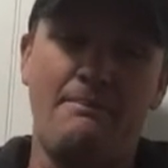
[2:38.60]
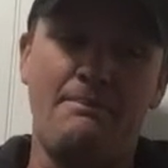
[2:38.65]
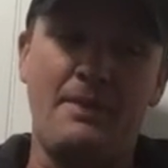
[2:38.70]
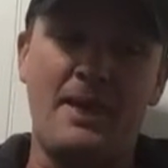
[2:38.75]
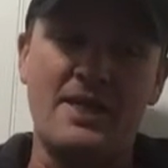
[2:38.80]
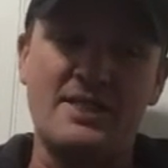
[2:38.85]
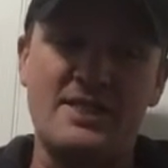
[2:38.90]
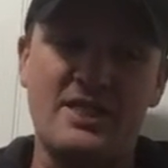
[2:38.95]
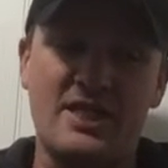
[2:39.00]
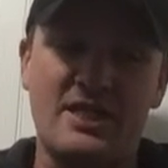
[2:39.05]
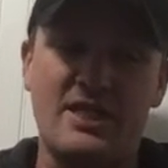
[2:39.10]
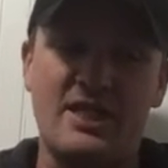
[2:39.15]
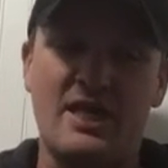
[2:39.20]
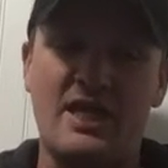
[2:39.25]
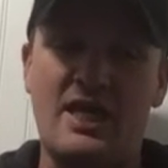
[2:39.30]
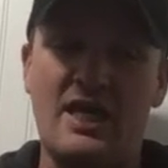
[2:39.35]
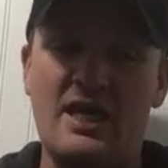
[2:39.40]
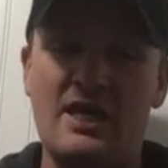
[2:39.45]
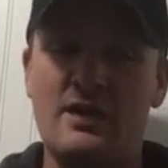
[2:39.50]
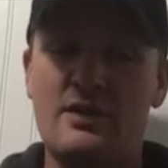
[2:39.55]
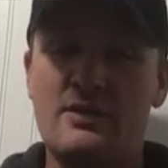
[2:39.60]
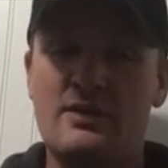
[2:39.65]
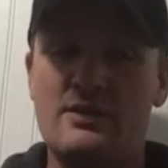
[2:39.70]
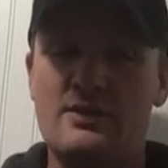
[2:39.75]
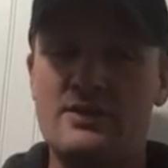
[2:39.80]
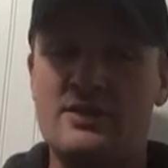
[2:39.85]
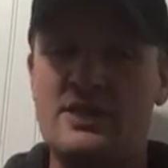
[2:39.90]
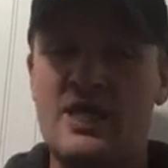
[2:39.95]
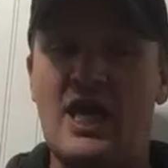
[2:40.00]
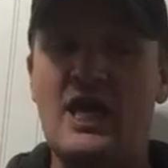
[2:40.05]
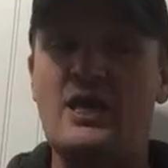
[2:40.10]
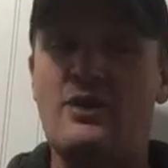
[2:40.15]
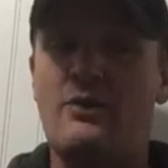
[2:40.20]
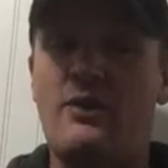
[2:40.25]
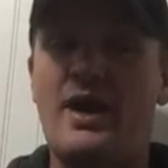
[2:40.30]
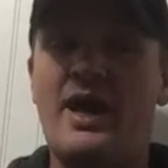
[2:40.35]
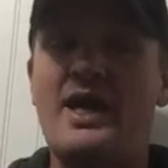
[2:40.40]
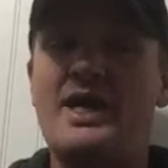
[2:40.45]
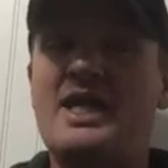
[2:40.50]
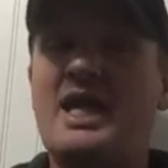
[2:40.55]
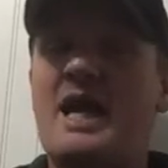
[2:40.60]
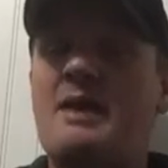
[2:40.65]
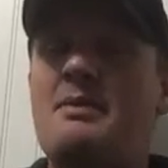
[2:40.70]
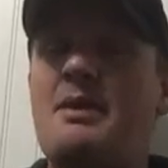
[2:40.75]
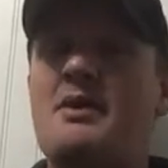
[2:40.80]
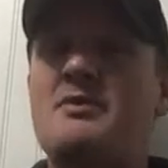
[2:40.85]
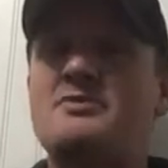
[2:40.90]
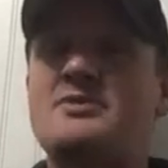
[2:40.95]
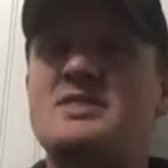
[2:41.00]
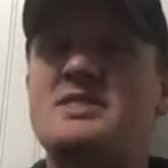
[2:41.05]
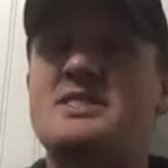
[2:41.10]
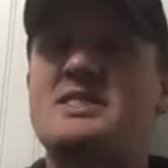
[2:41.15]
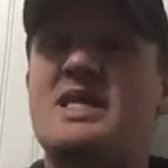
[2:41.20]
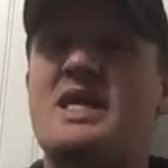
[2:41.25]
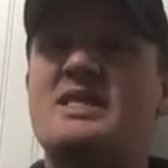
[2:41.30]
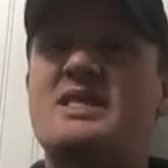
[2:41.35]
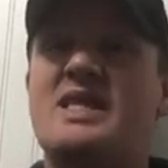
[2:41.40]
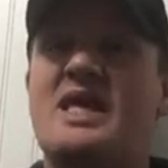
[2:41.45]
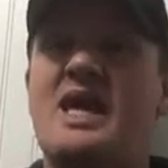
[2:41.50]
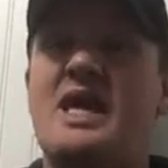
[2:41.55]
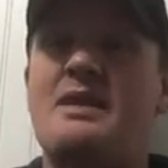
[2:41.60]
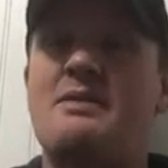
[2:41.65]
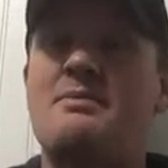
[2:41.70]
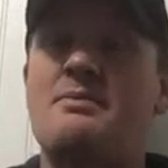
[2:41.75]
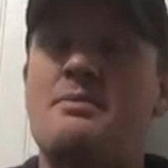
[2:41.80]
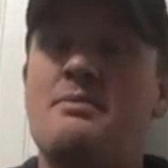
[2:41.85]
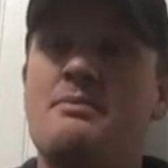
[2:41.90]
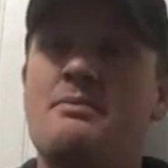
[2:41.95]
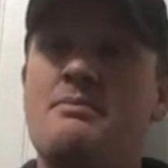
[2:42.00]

Basically, Dana White came out and said that